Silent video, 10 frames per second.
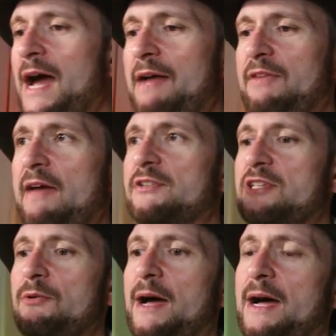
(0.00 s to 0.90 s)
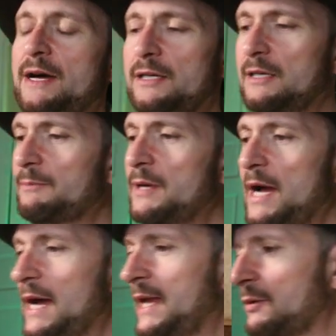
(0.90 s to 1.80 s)
I have to have it so high
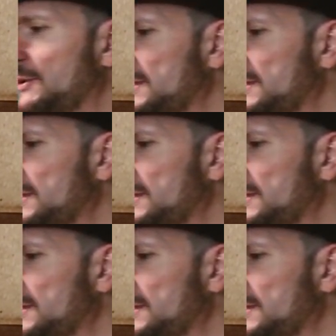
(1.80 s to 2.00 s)
up, I can't